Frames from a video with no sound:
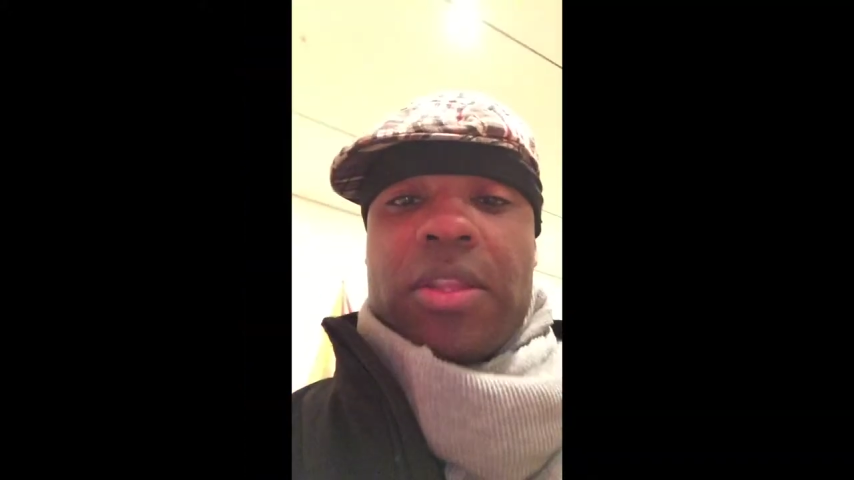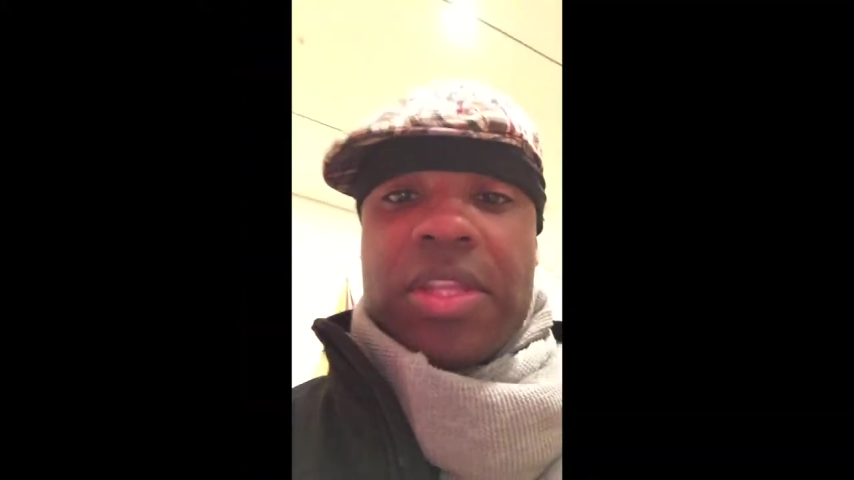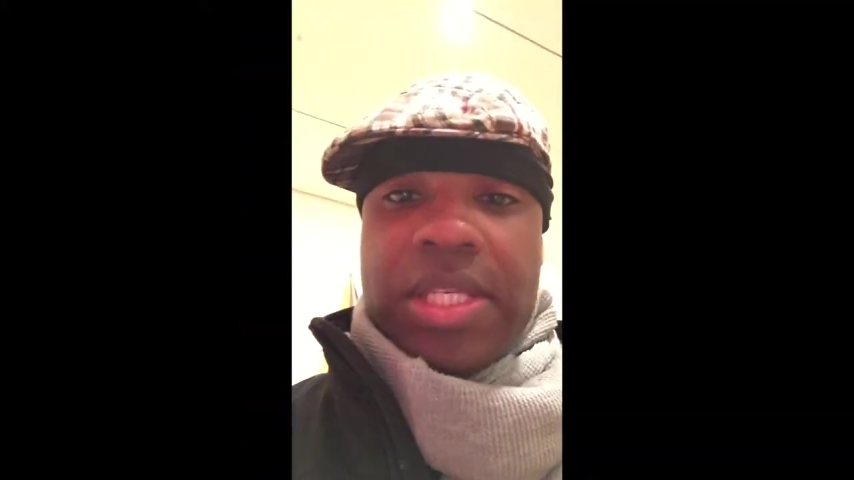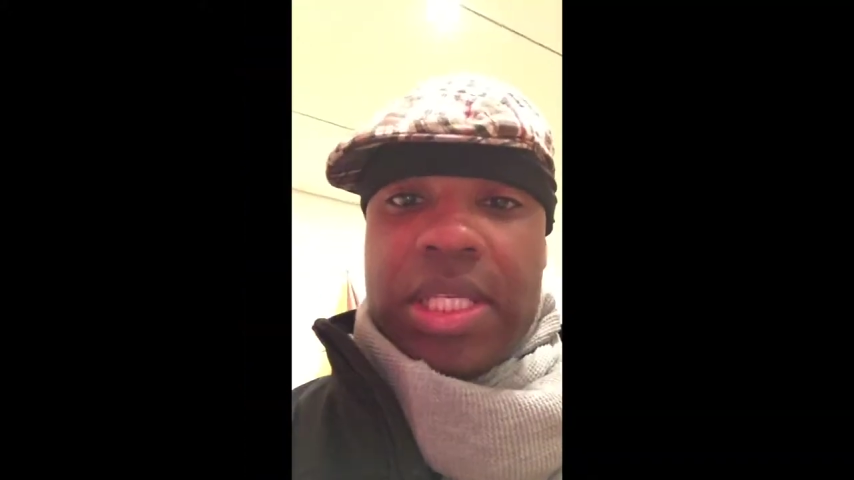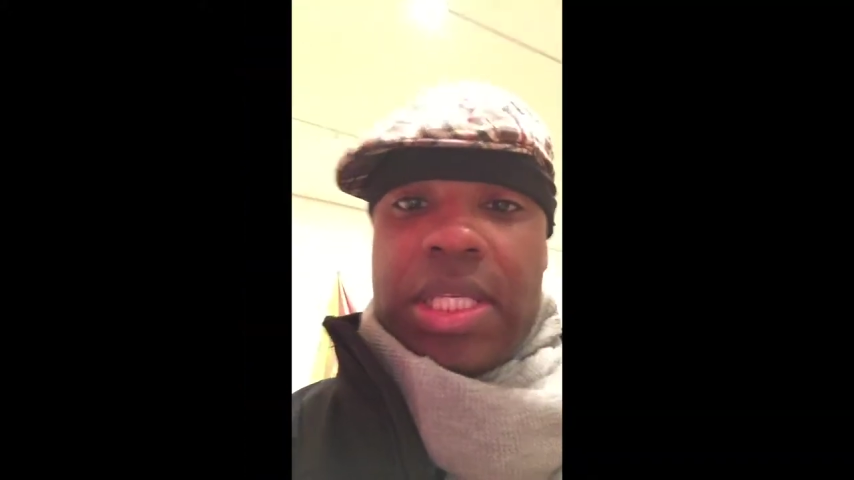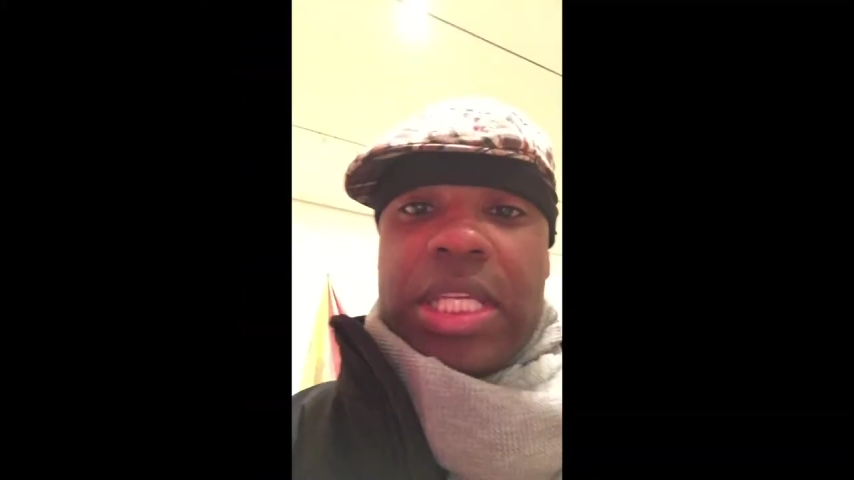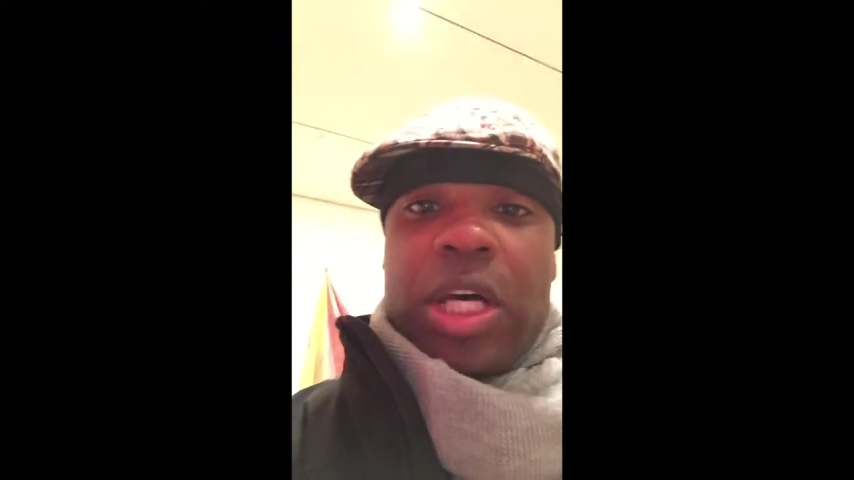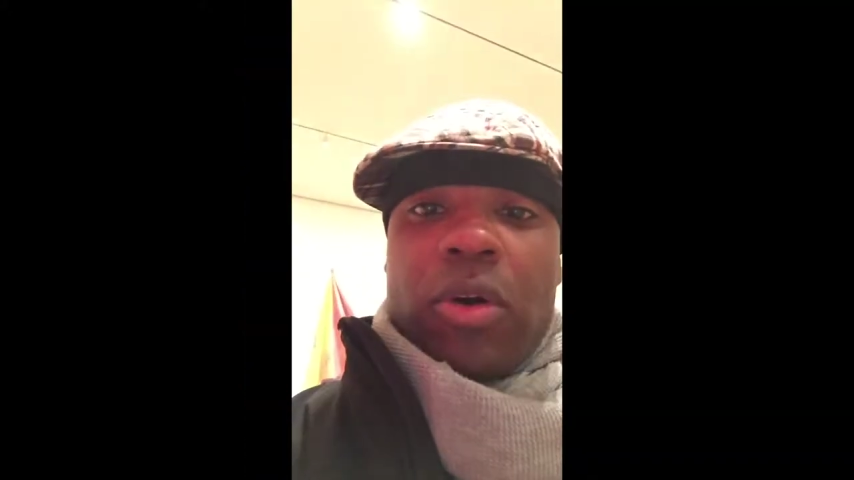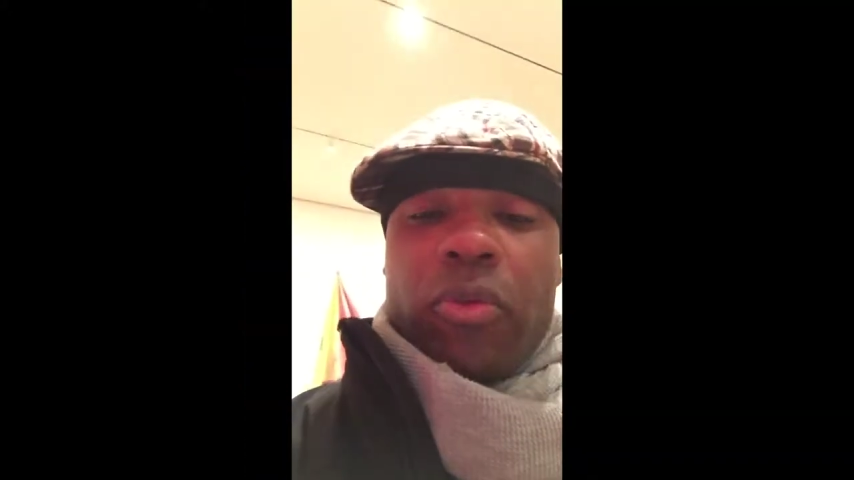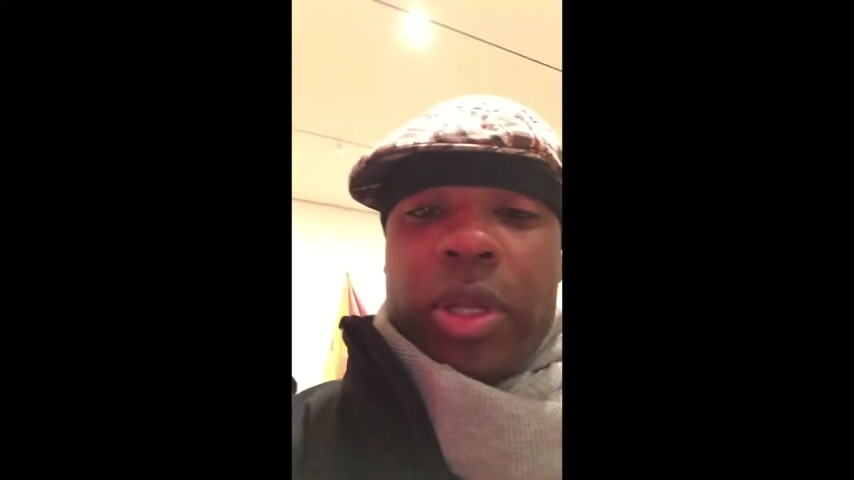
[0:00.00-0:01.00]
This is
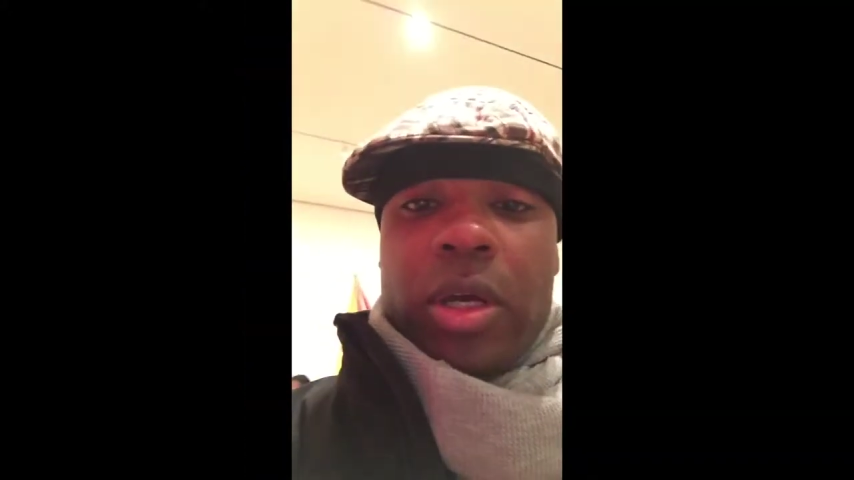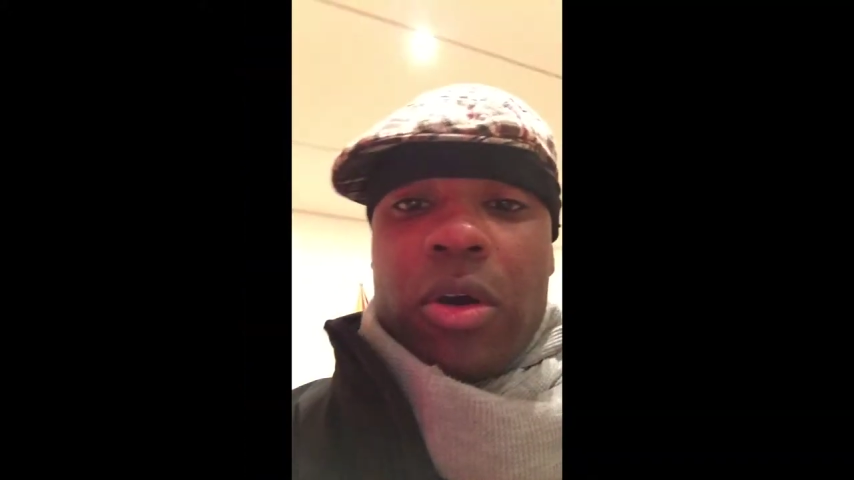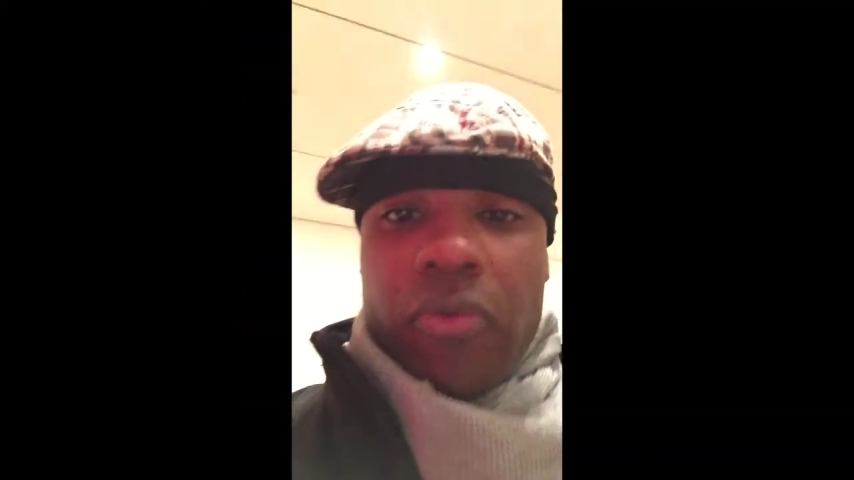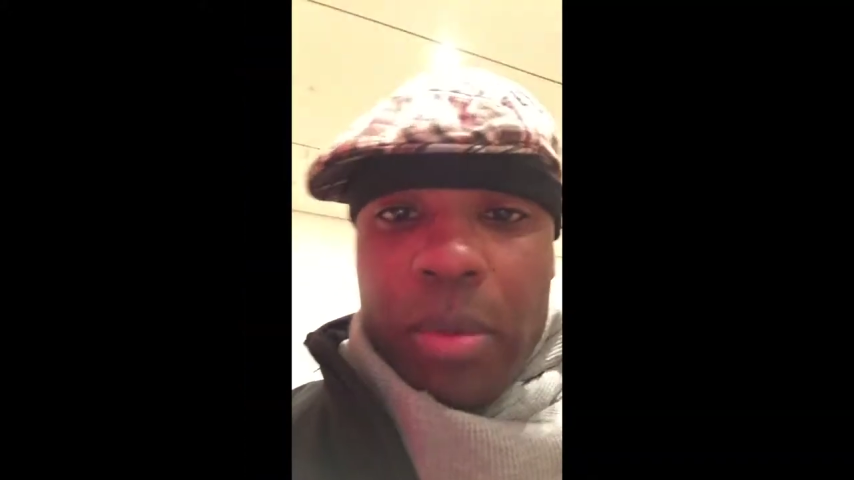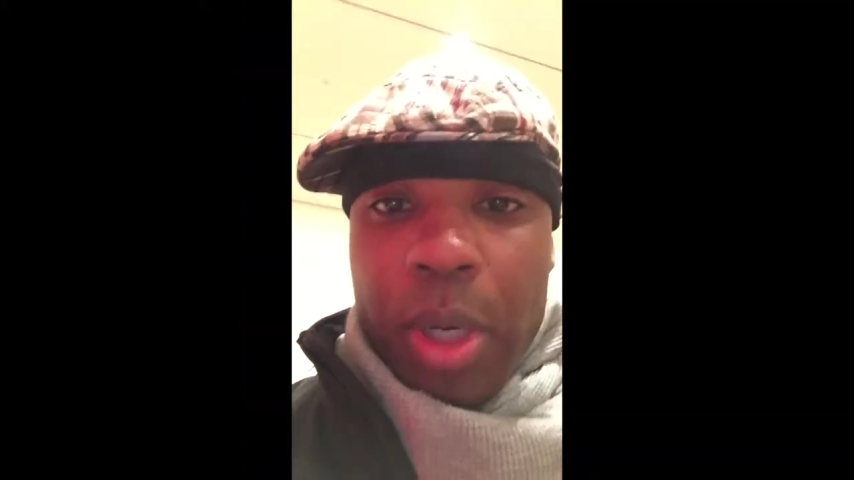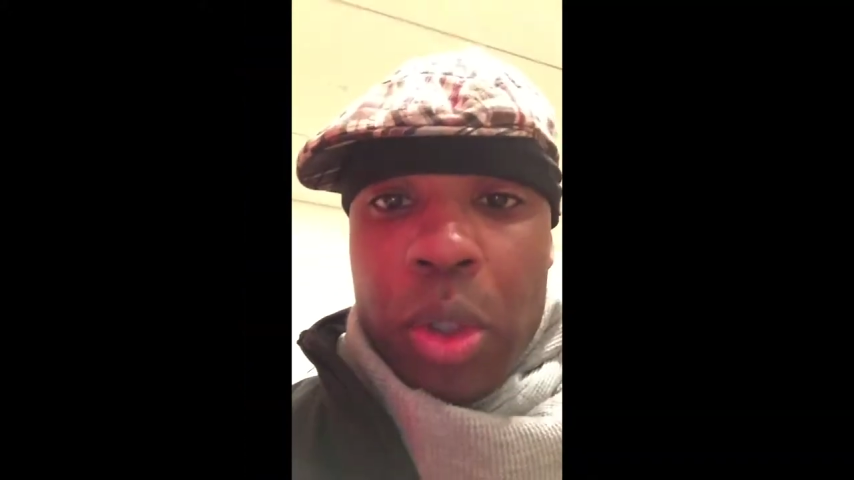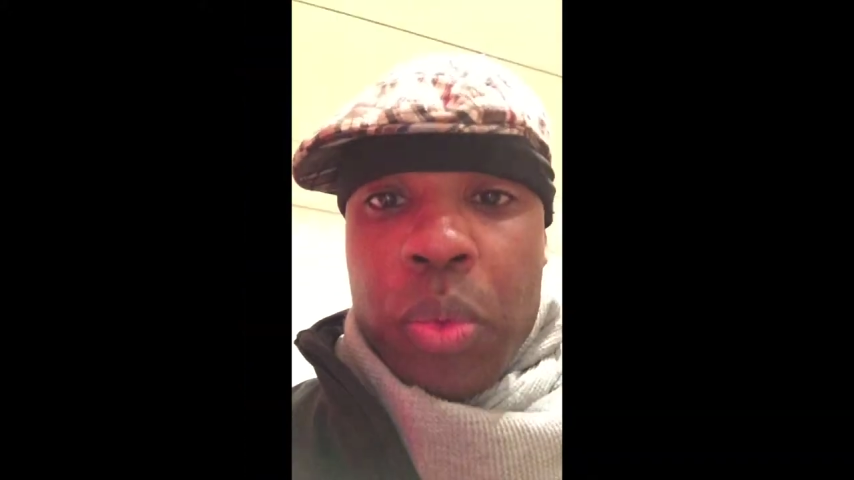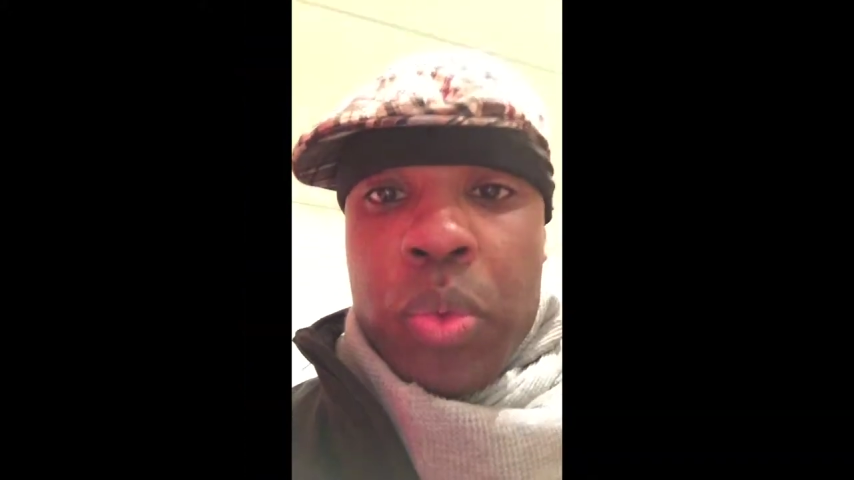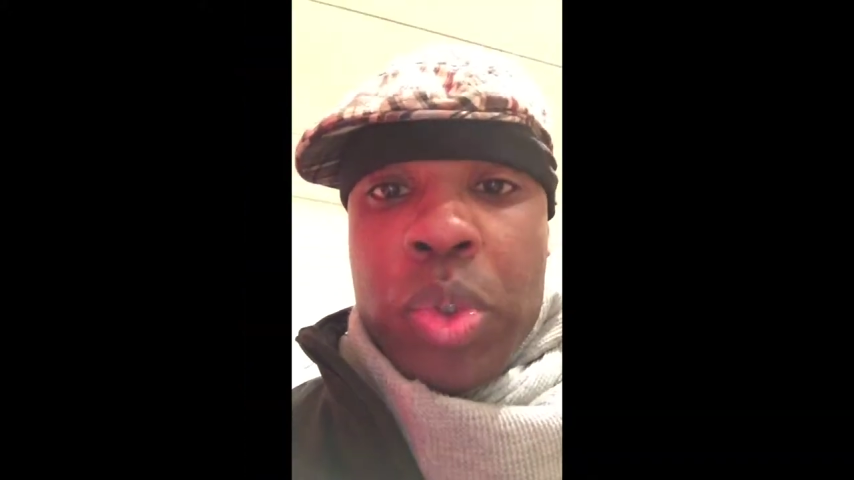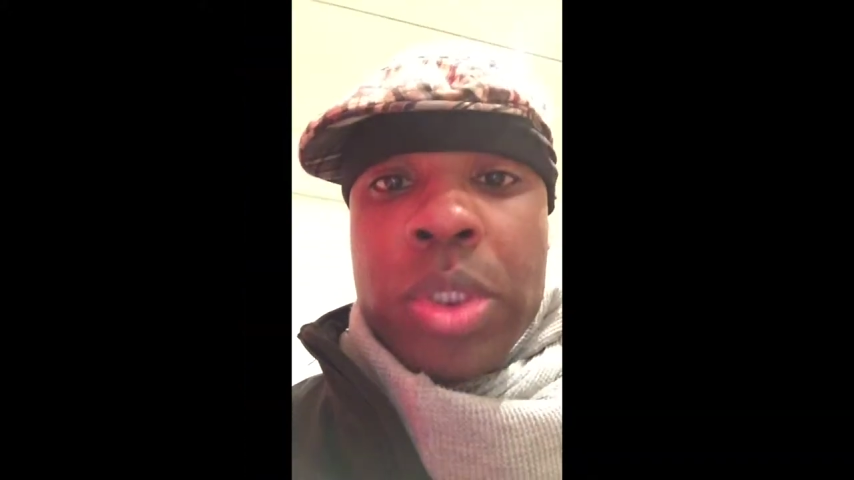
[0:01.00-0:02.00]
ElReco
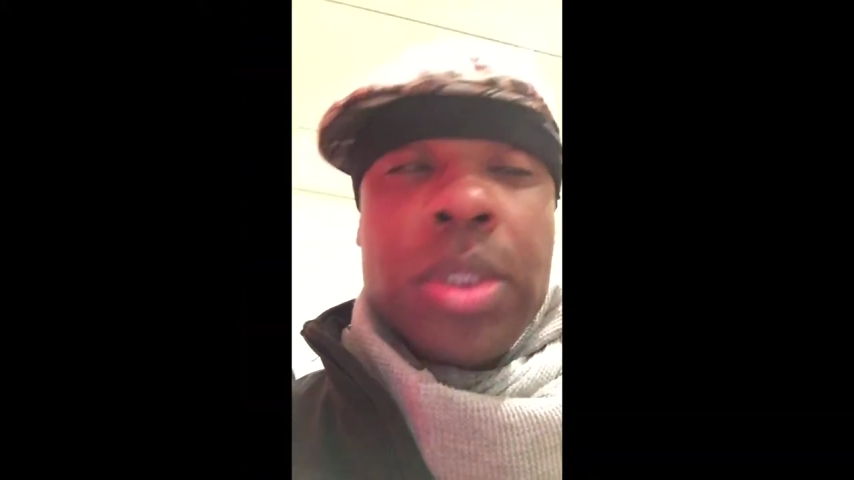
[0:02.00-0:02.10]
Ramon.